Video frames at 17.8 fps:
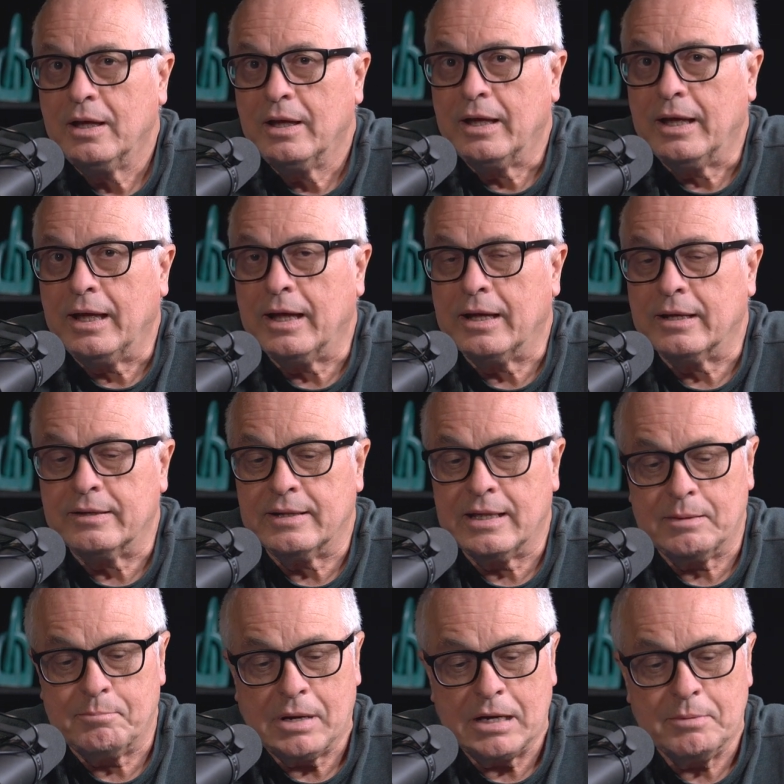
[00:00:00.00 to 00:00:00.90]
And
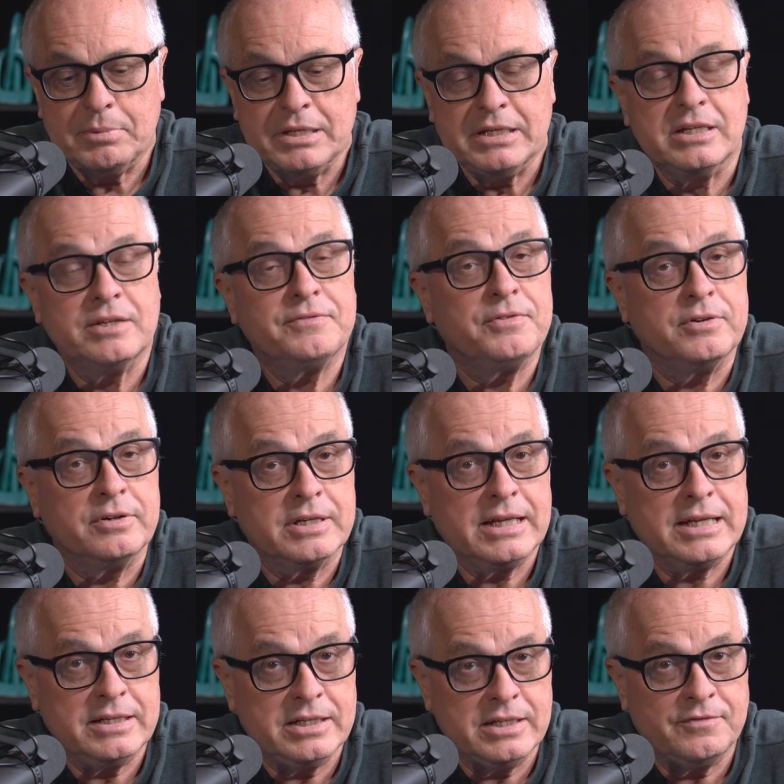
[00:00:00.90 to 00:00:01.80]
they might be different
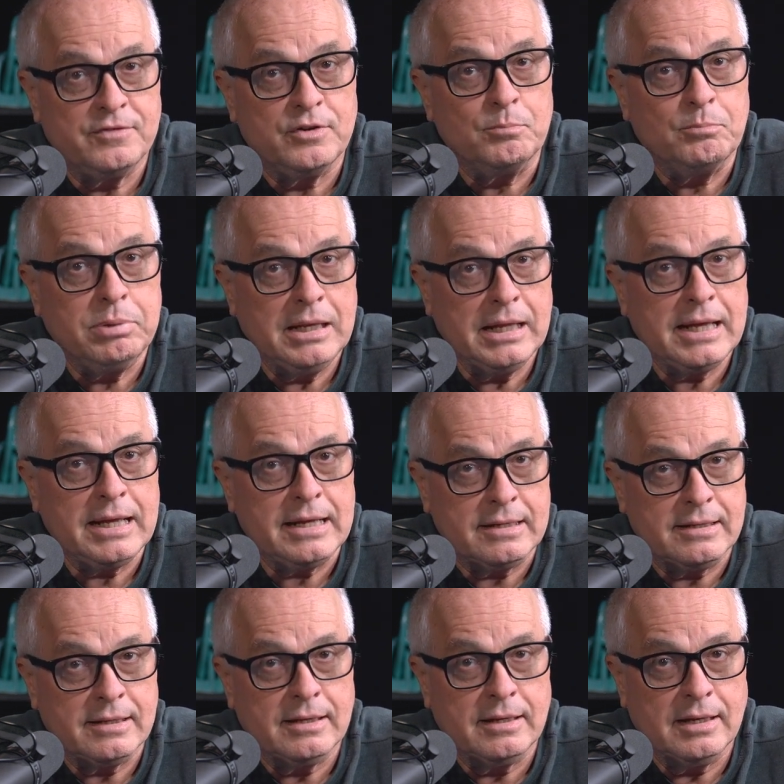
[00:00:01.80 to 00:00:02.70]
at different
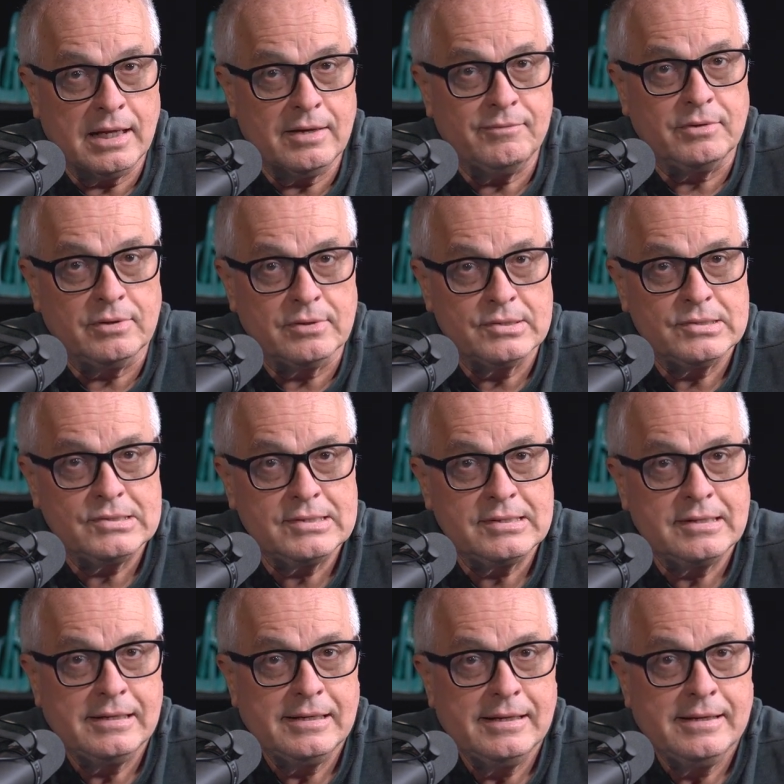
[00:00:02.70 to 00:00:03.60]
plan
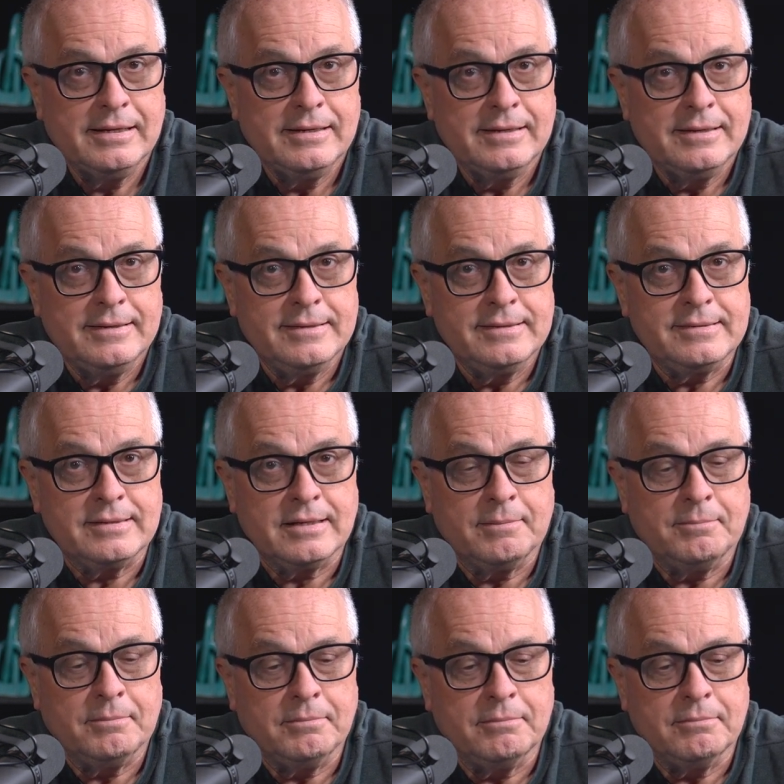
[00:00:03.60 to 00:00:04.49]
levels.
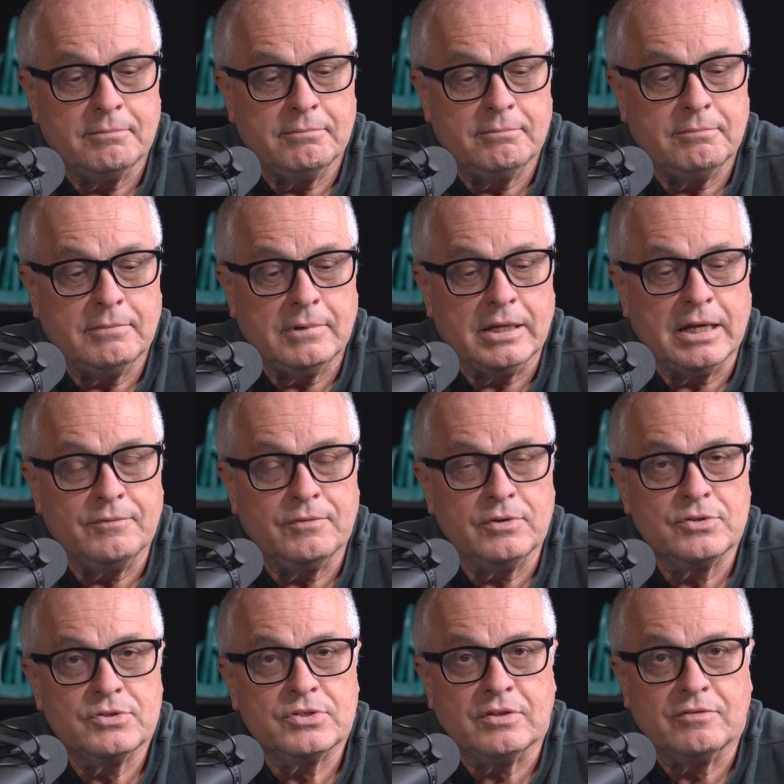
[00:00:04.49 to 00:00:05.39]
Some
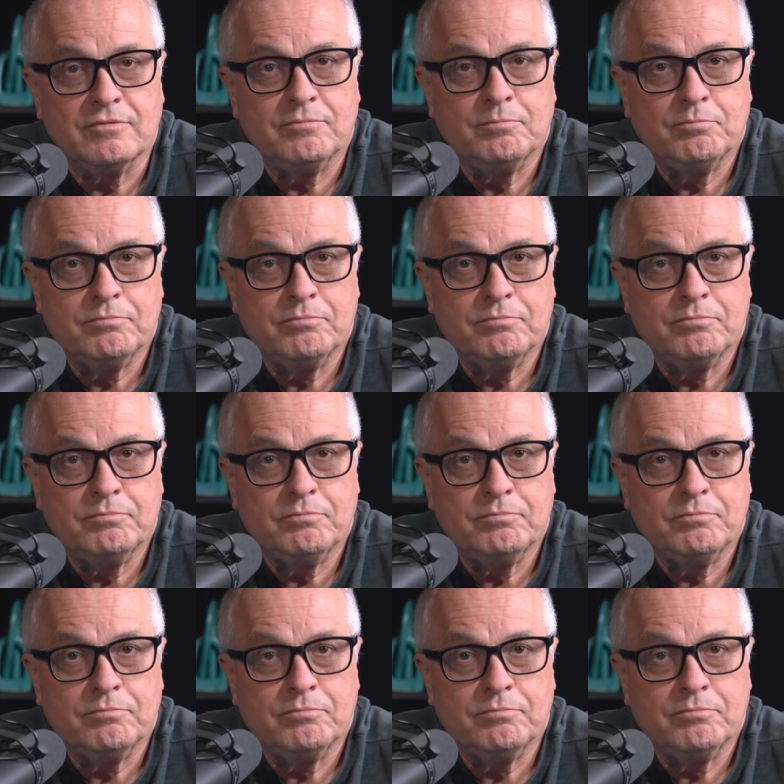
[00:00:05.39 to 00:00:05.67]
levels of